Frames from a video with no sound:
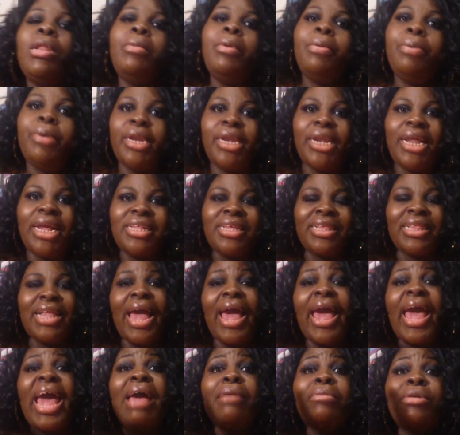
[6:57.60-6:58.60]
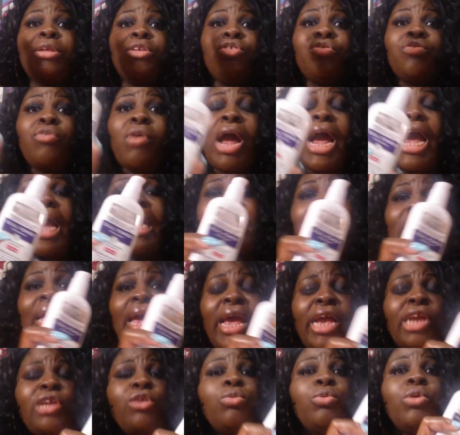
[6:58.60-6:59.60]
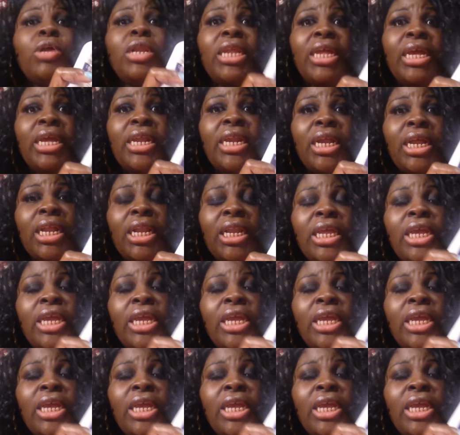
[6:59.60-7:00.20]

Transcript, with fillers: let me put it like this. I haven't tried the actual Clean and